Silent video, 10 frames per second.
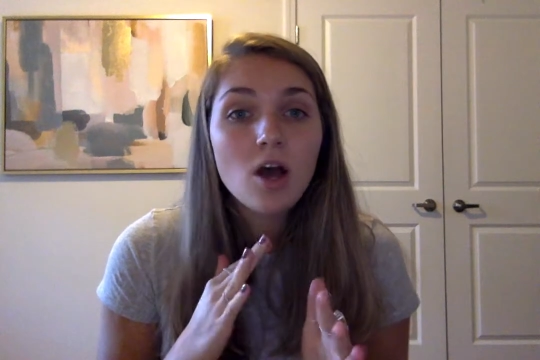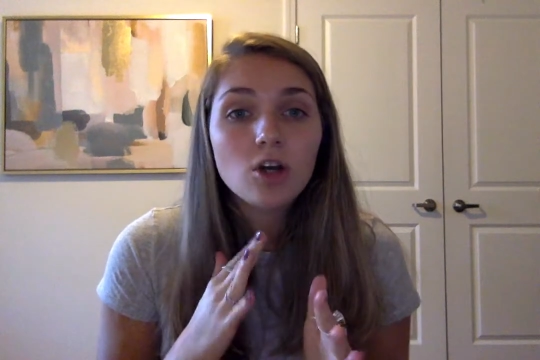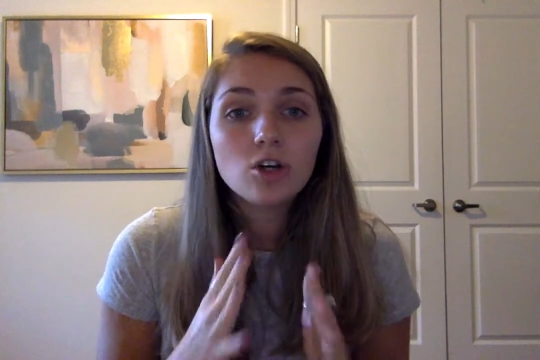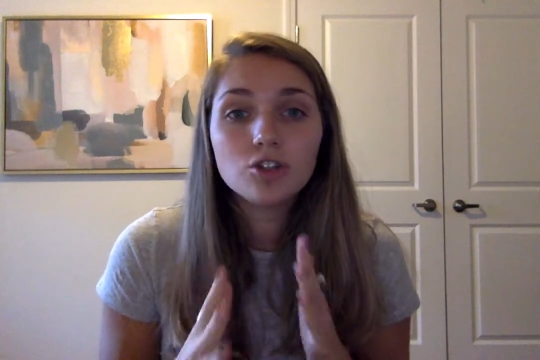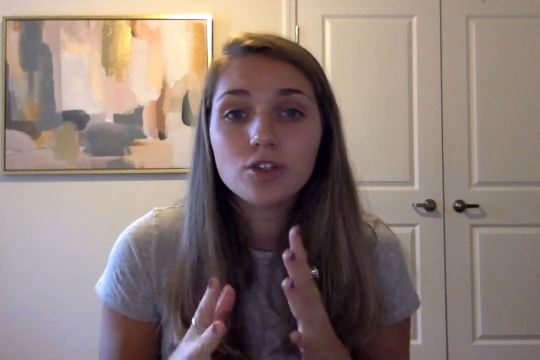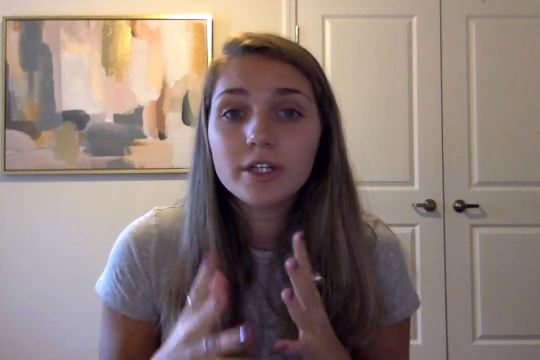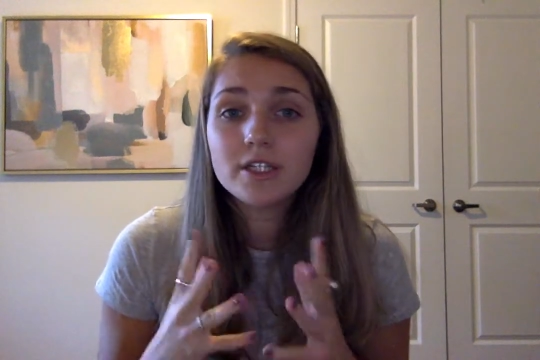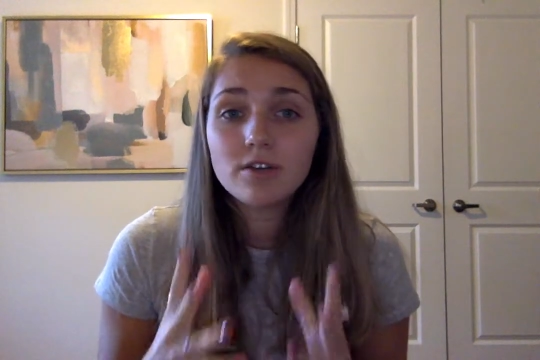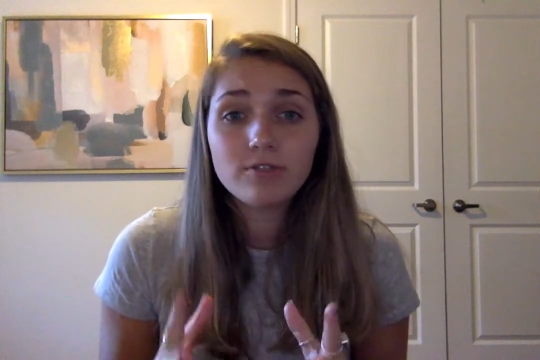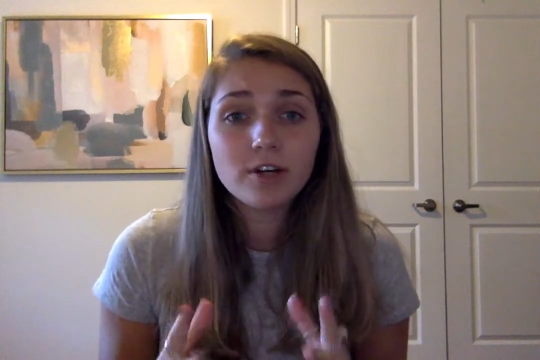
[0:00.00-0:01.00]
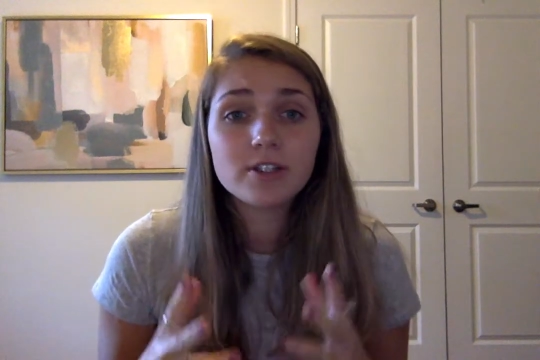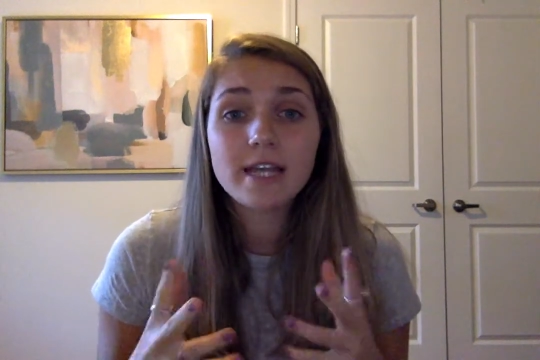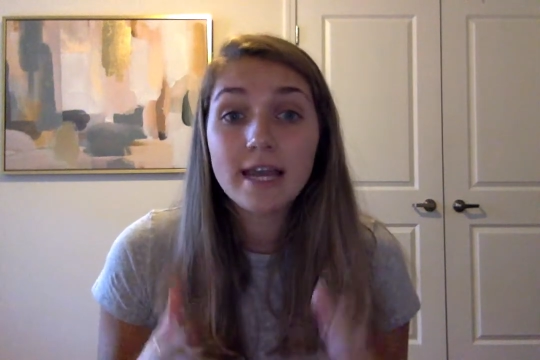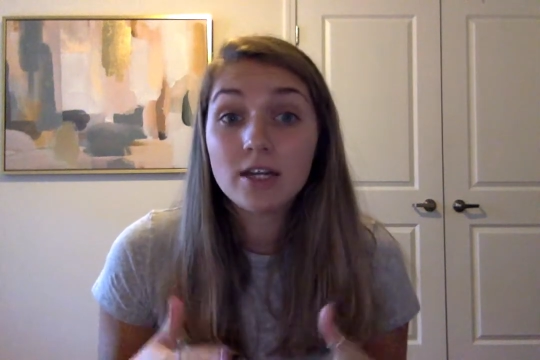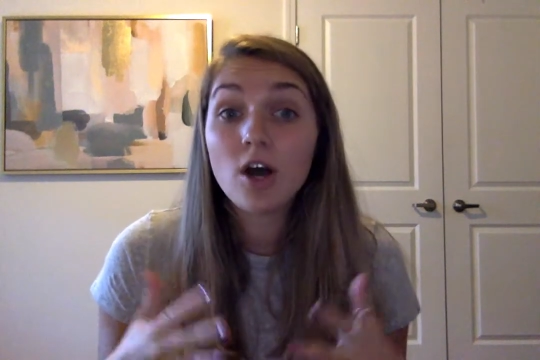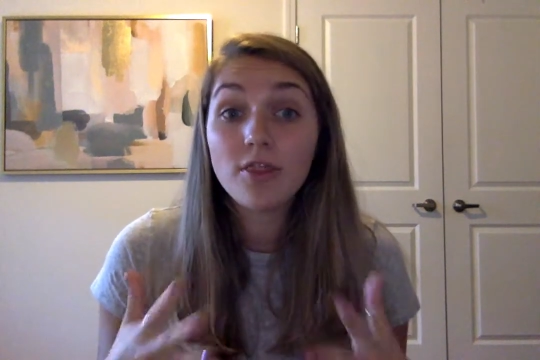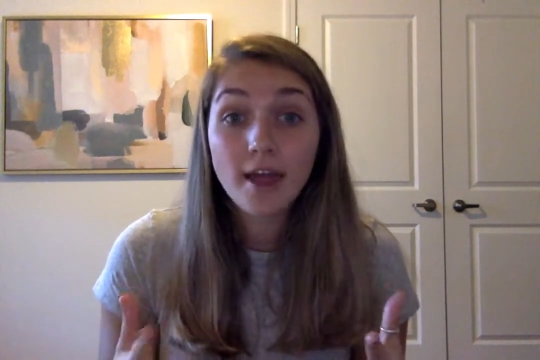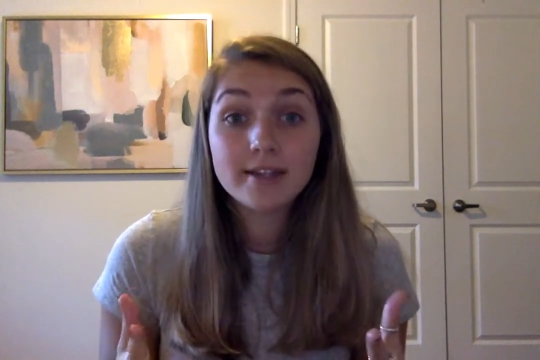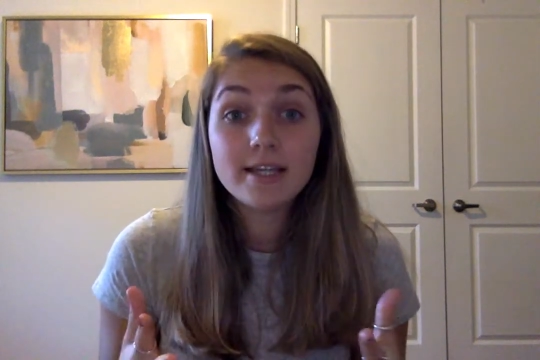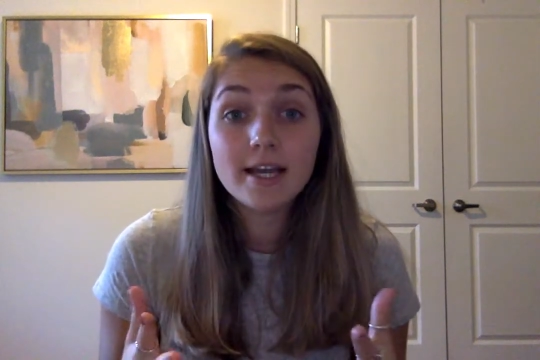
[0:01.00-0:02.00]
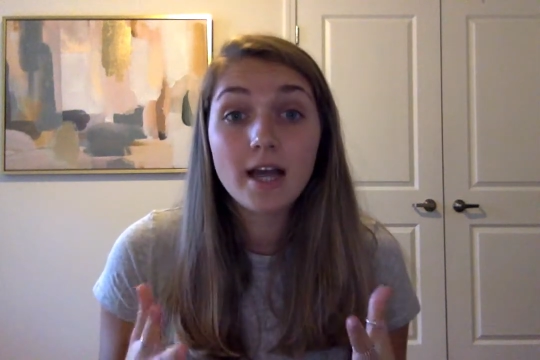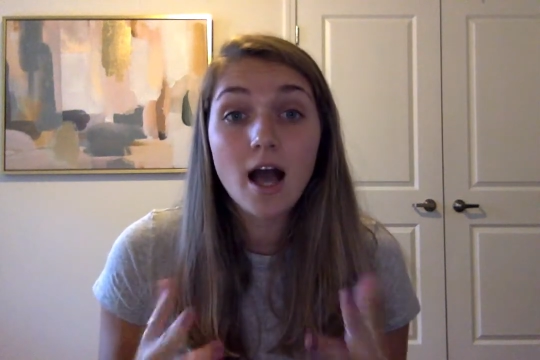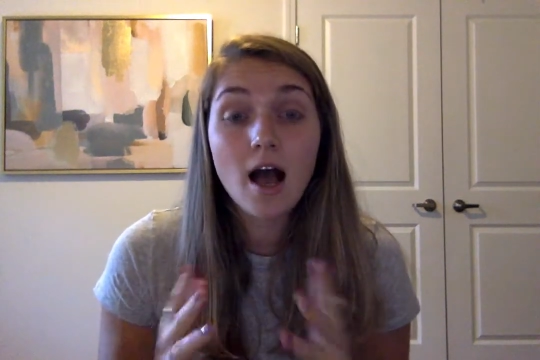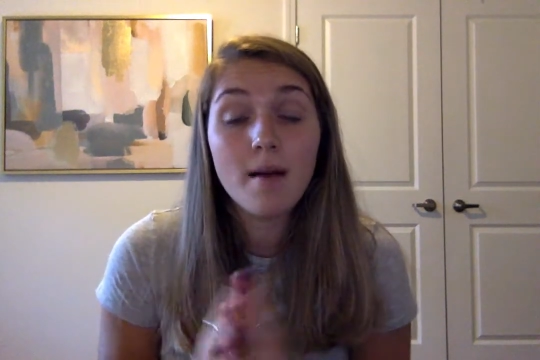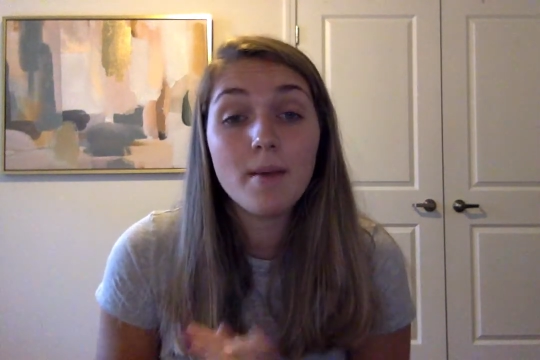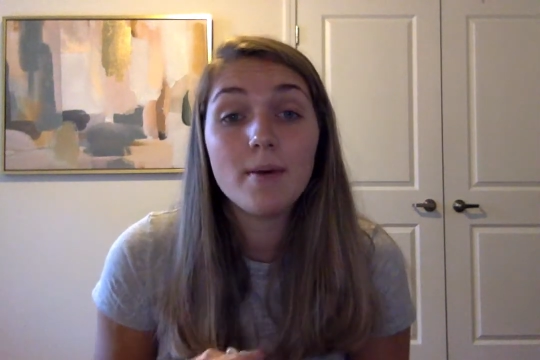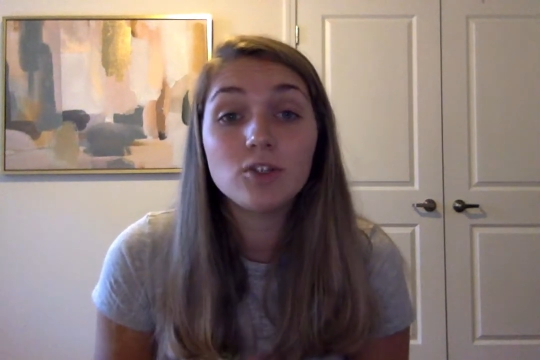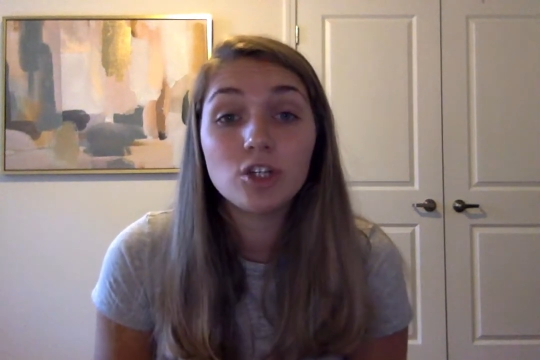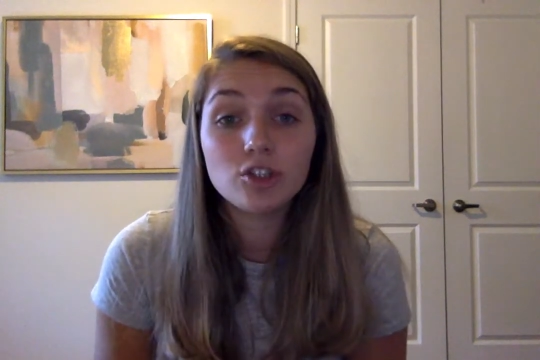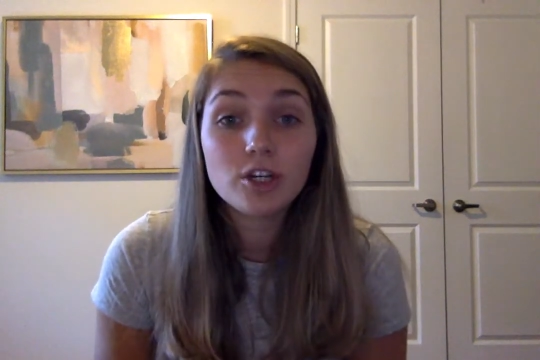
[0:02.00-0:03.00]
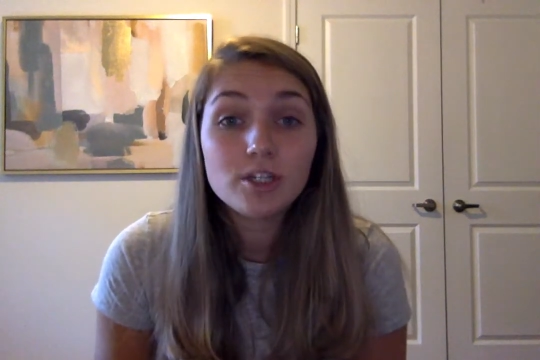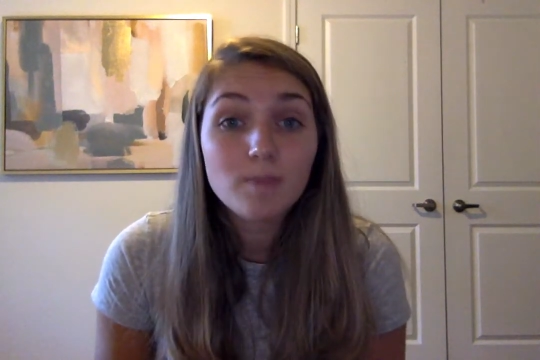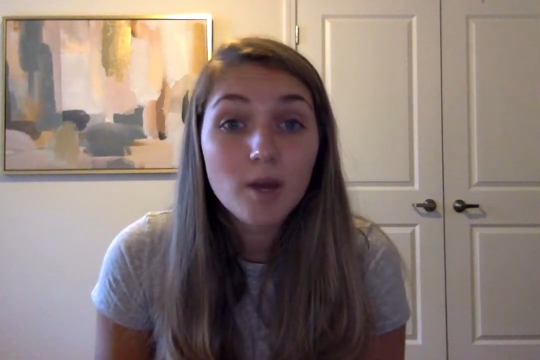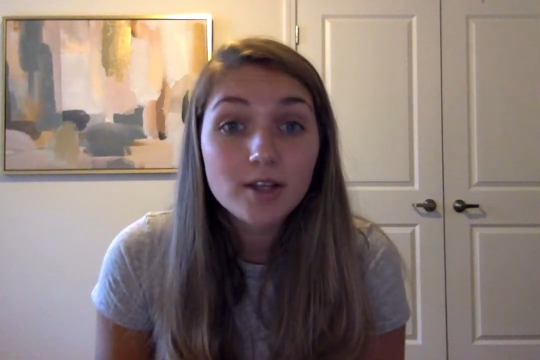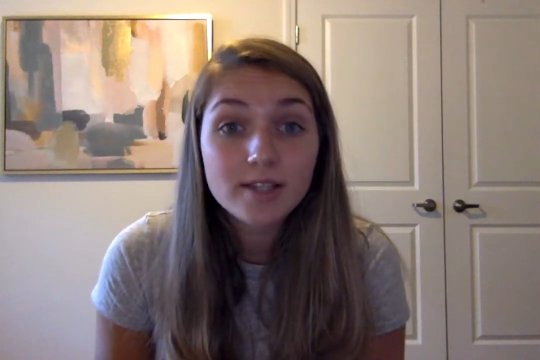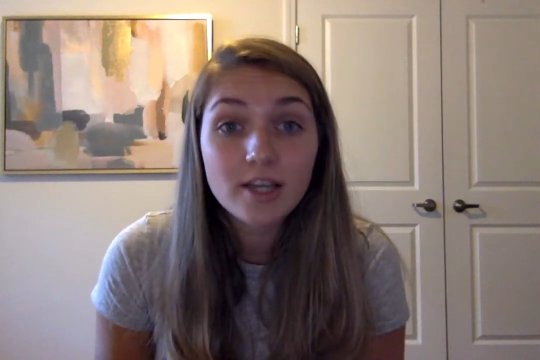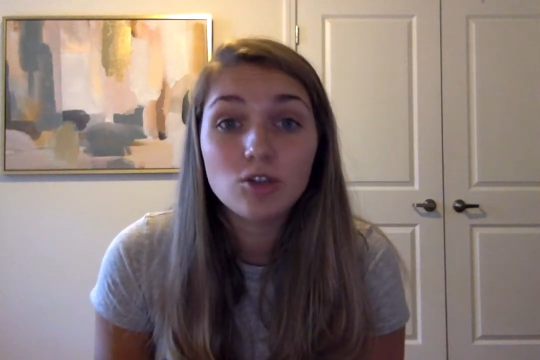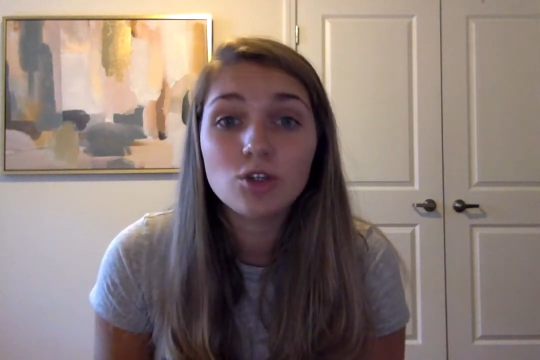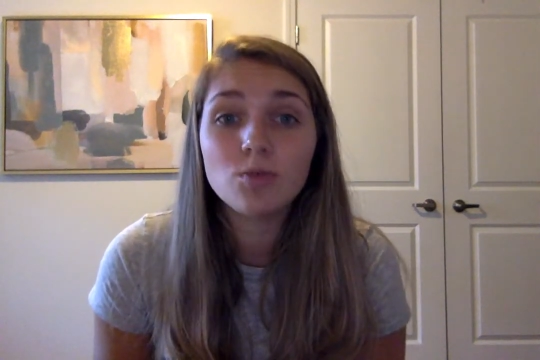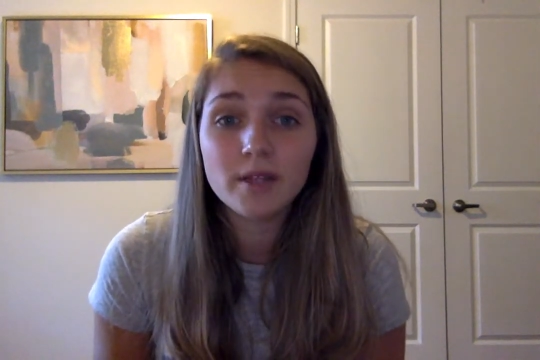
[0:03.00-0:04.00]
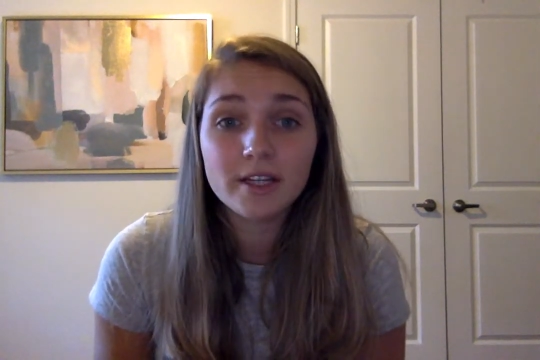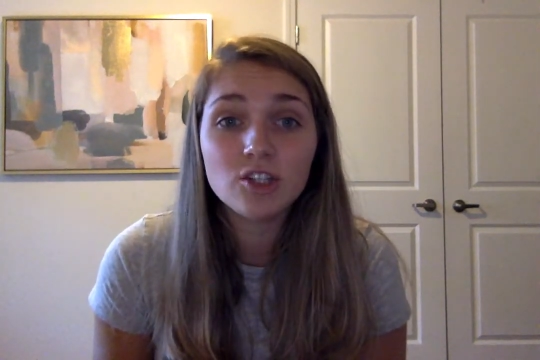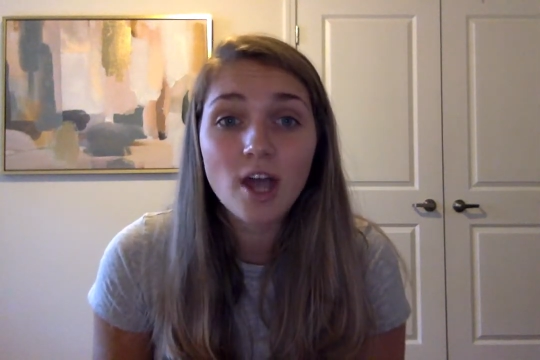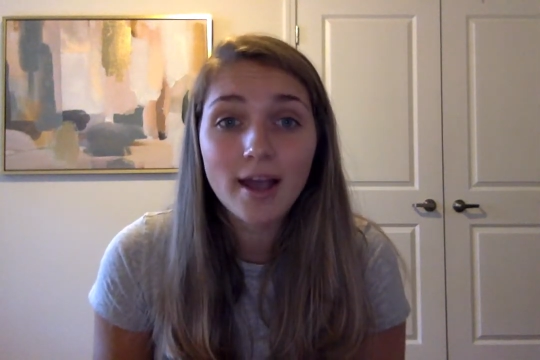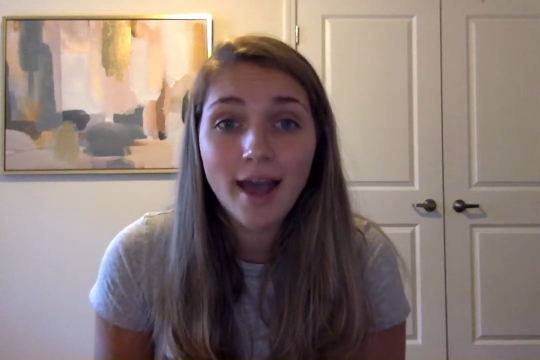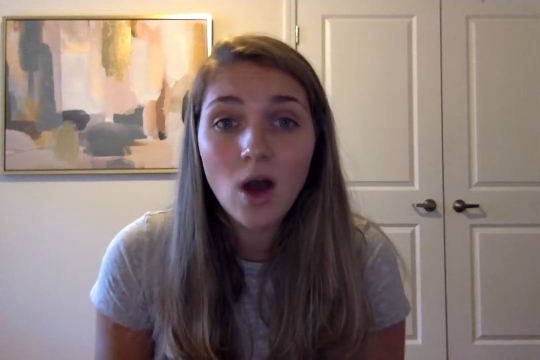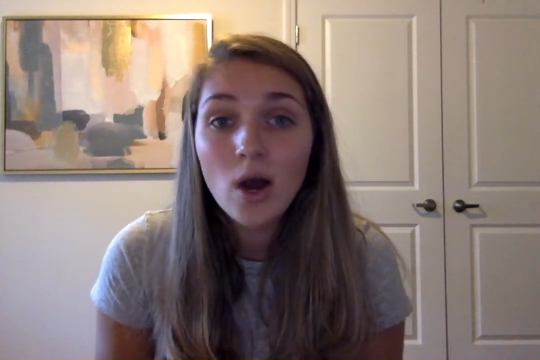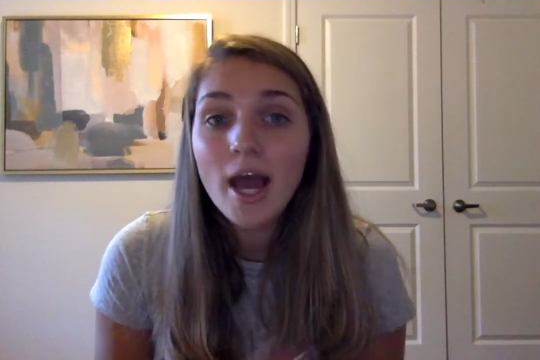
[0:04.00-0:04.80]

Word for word: culturally diverse and authentic um, children's books that you should really check out.